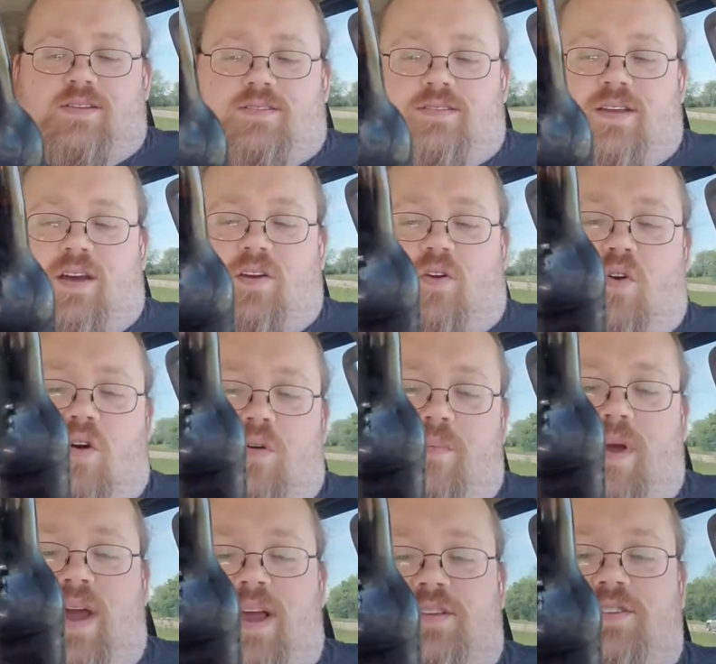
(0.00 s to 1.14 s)
It's a
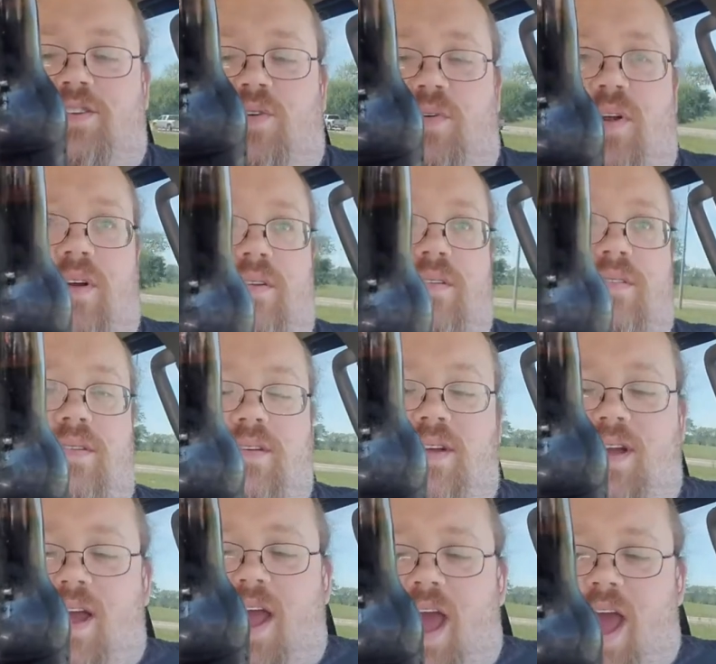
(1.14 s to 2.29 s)
gourmet soda,
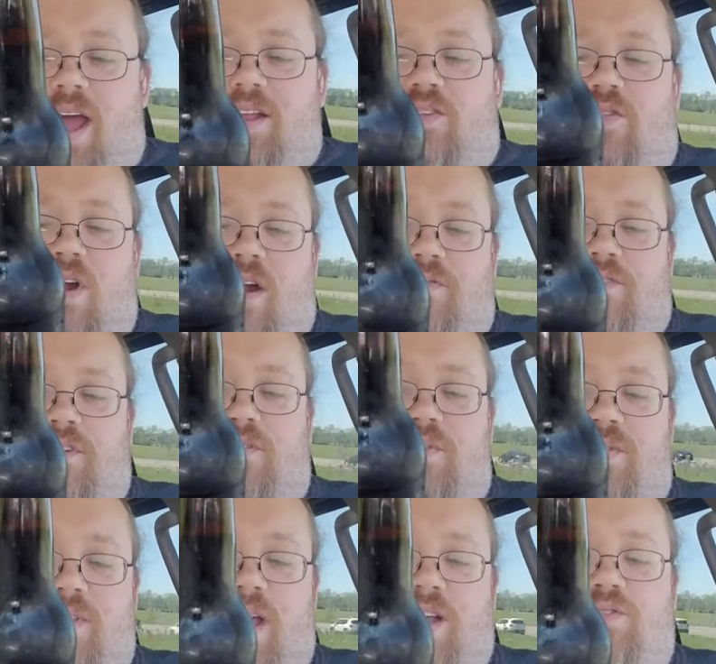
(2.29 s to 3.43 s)
handcrafted
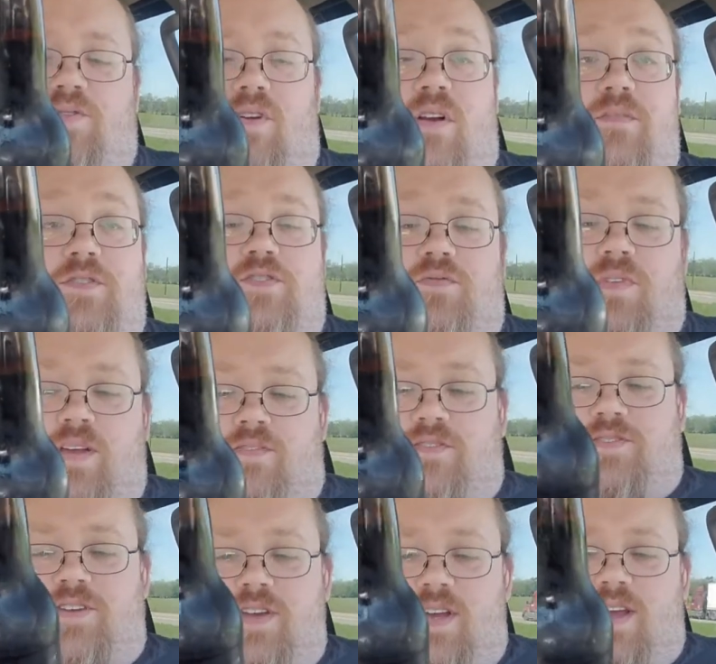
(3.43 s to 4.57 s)
with natural and artificial
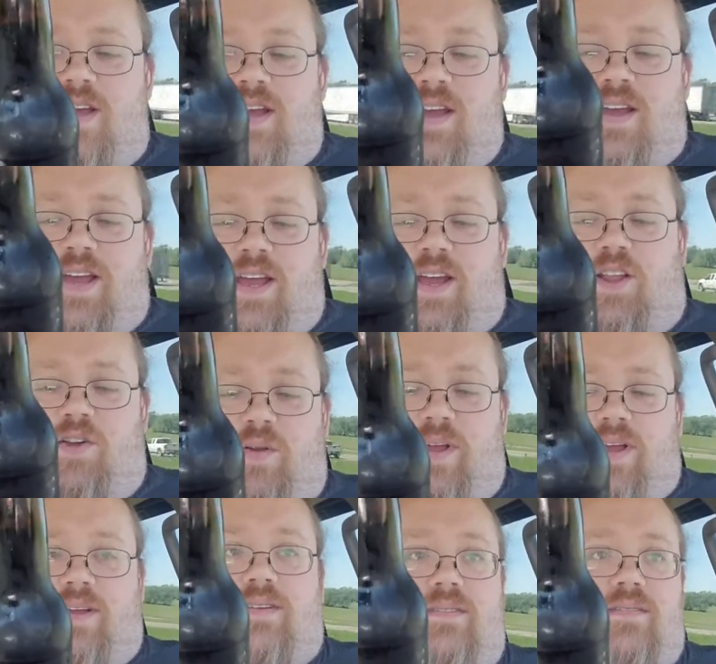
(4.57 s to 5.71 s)
flavors,
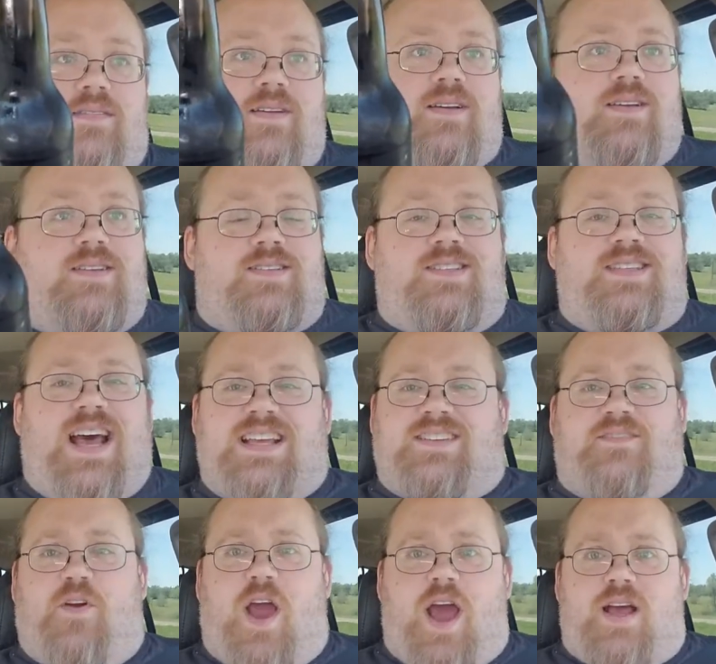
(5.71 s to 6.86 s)
including
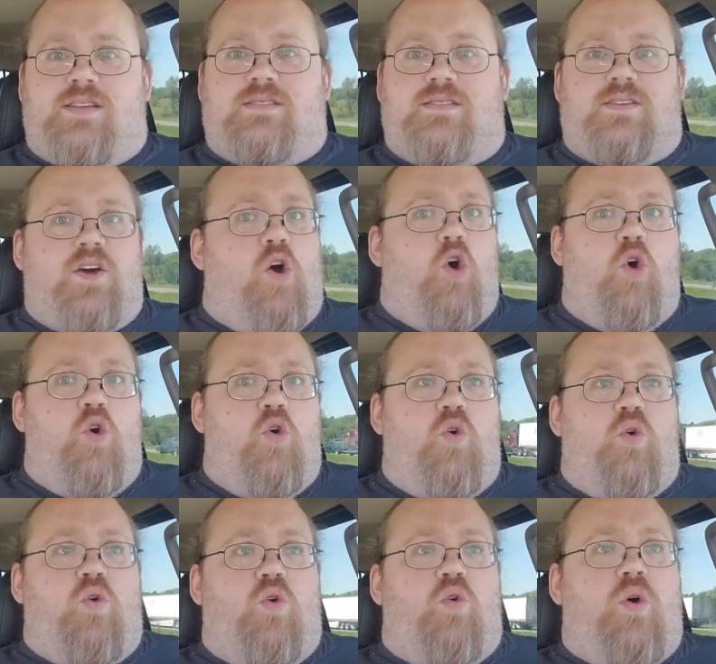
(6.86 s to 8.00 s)
sassafras,
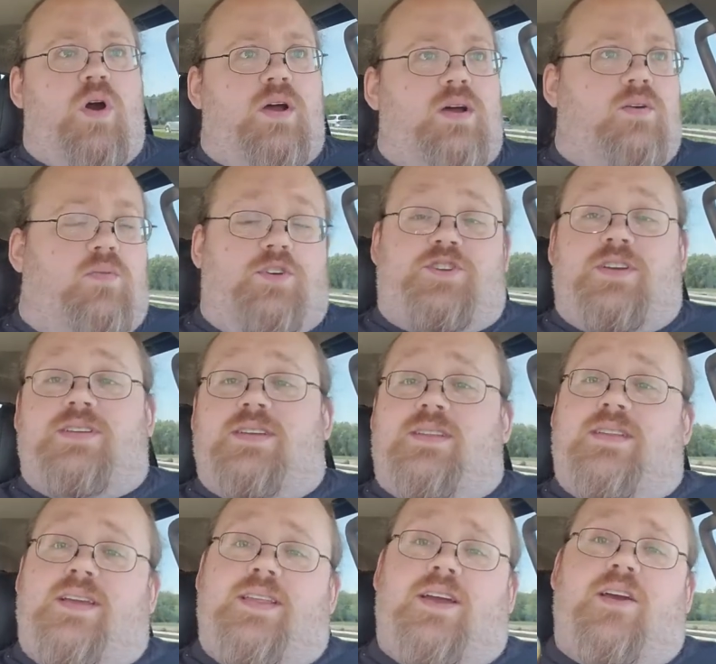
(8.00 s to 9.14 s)
which is
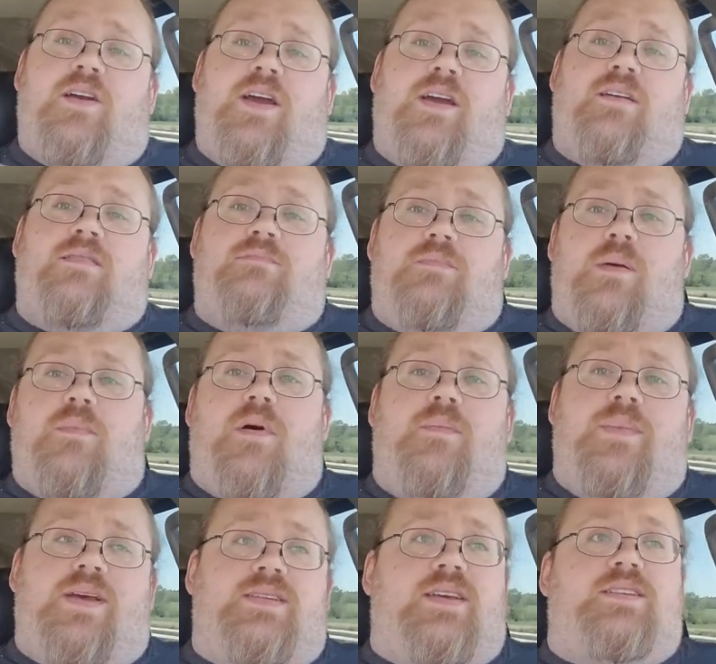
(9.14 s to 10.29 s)
in the area. My
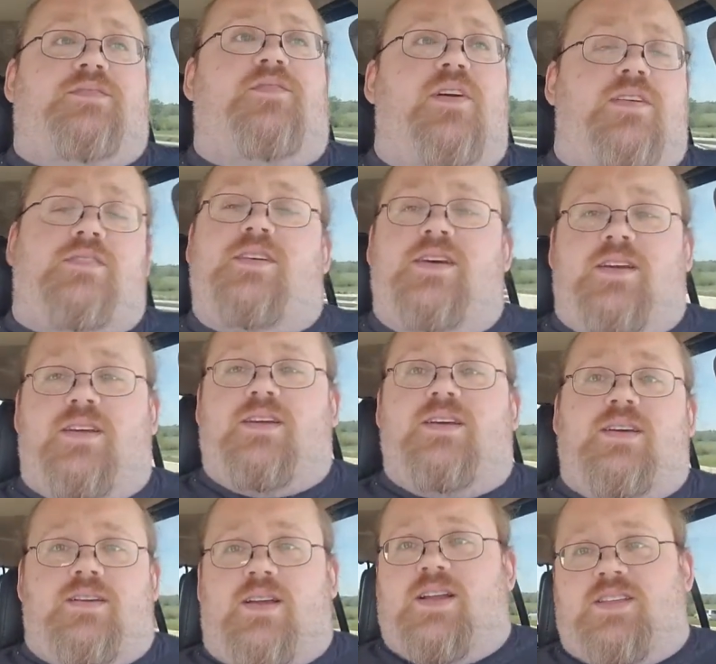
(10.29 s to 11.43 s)
mom makes sassafras
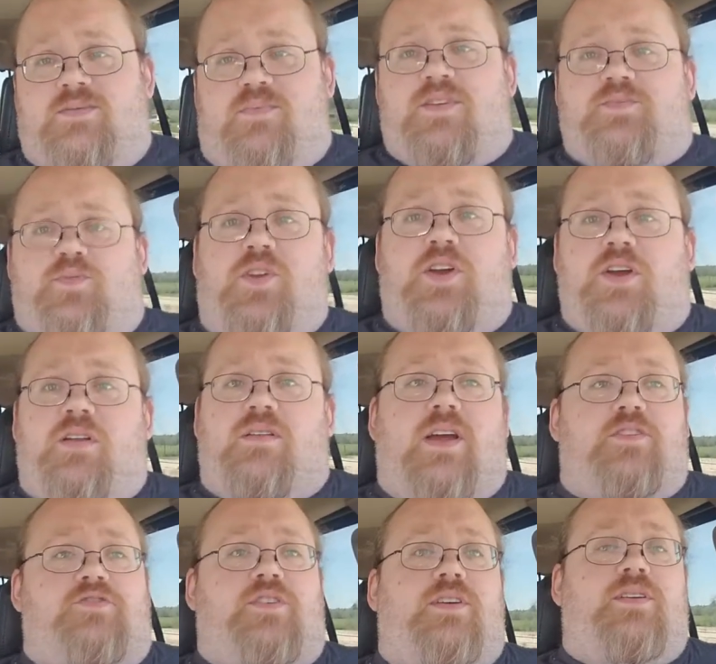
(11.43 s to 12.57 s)
tea. It's, it's pretty good
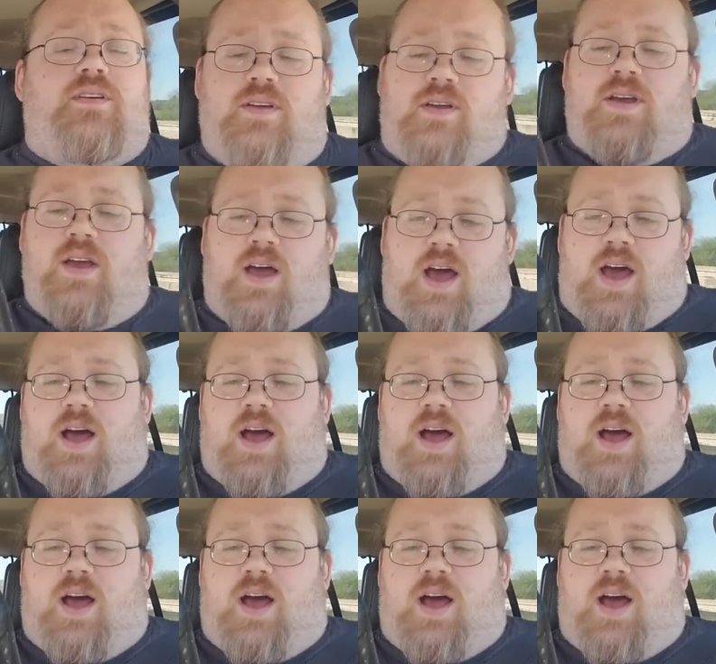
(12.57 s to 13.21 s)
actually.